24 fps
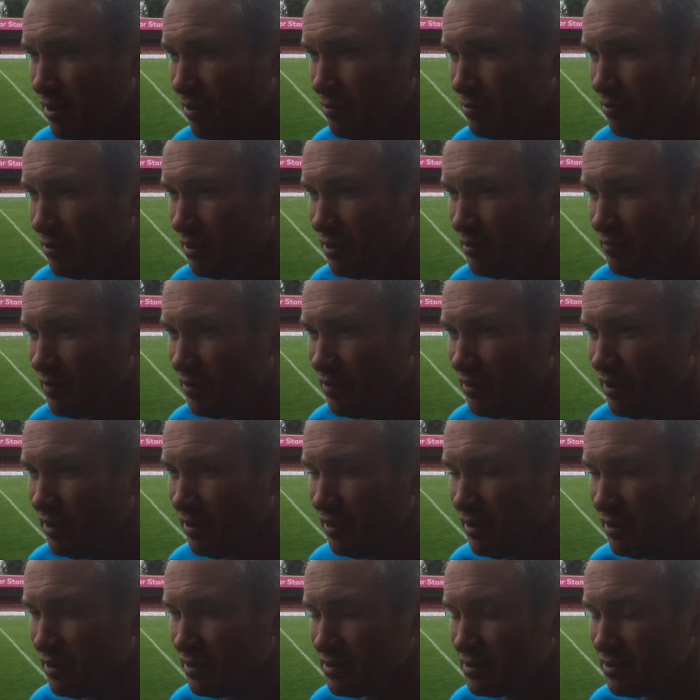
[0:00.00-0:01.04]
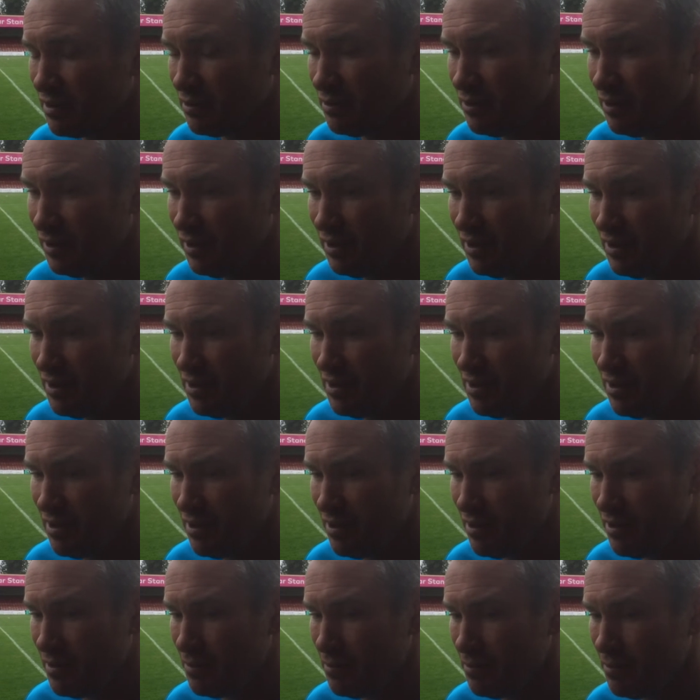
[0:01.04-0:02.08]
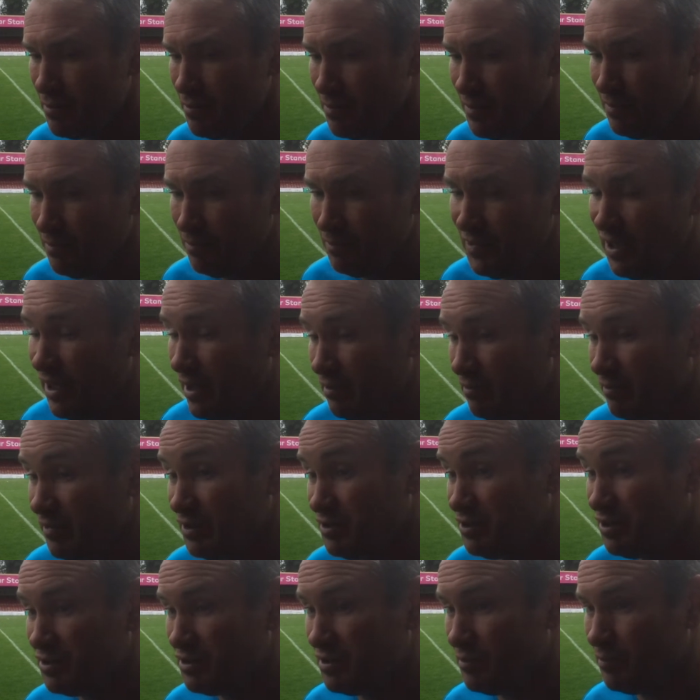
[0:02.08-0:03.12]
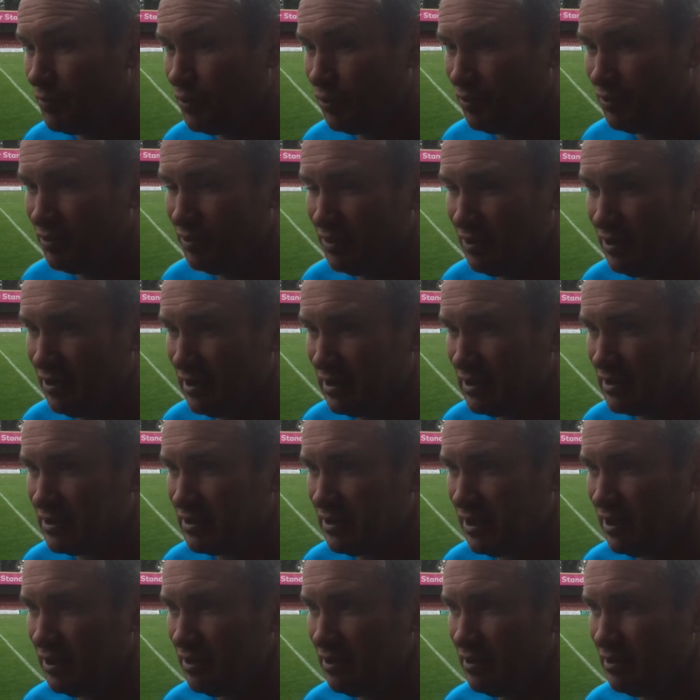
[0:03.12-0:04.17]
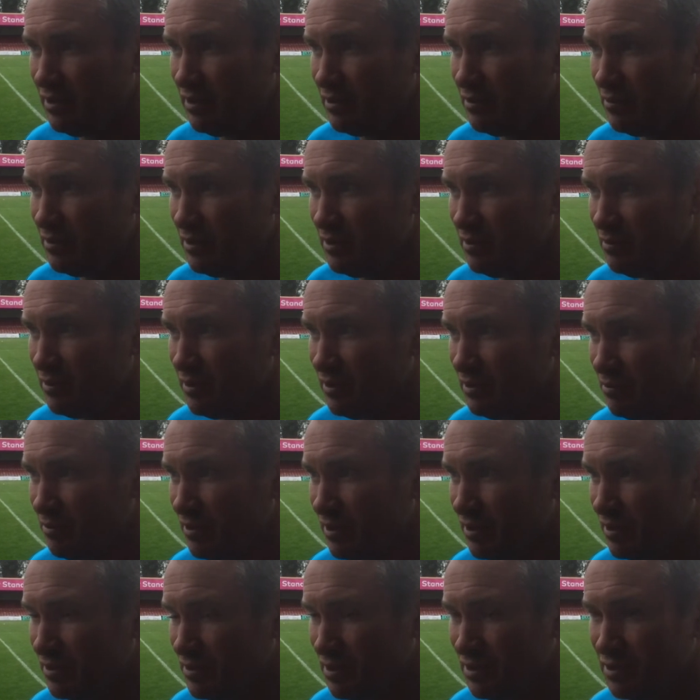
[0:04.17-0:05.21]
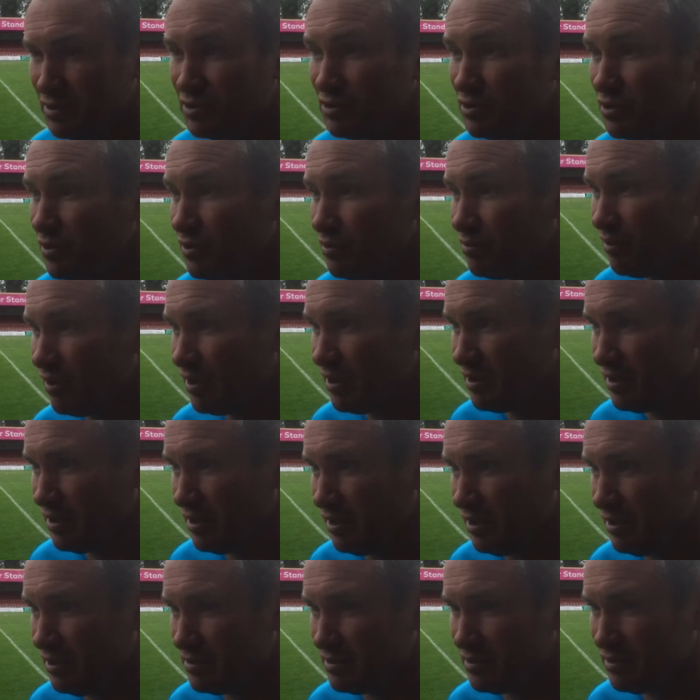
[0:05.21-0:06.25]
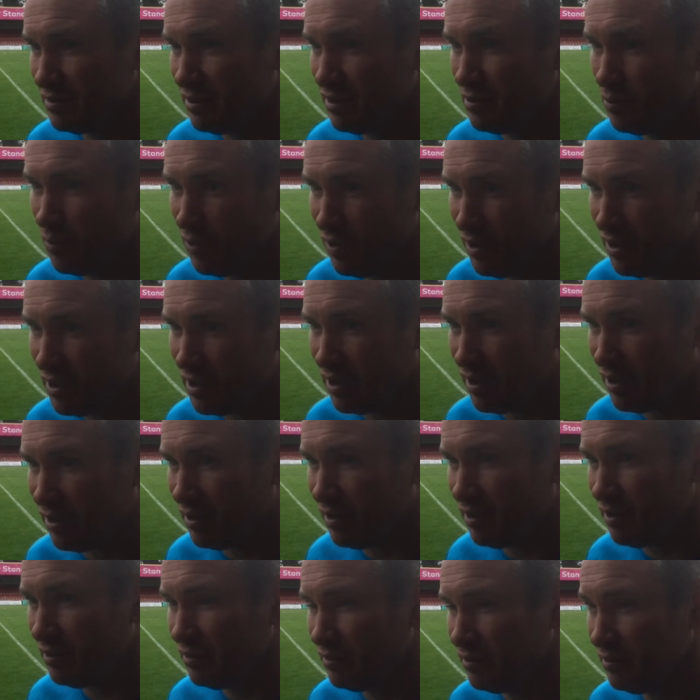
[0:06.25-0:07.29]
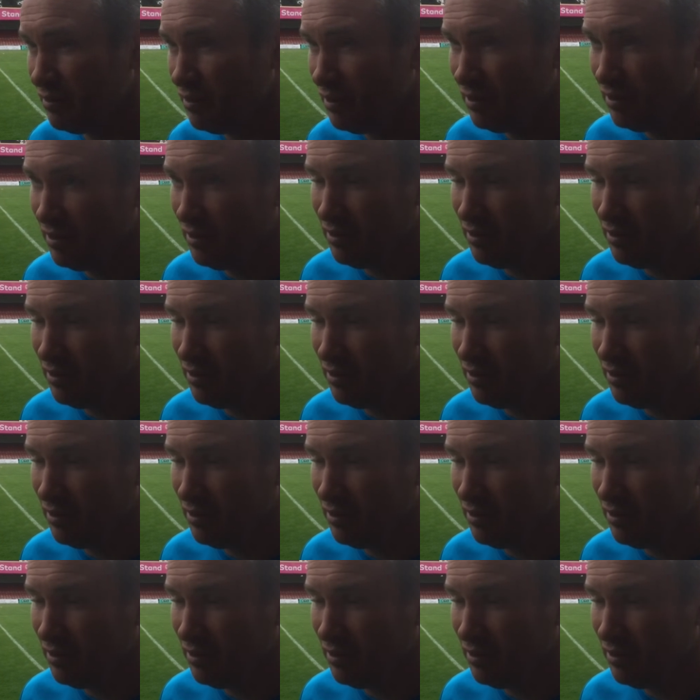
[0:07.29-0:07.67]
a goal right at the very end there. So, yeah, it's just important that, like I say, you know, we continue to do the right things and work hard, and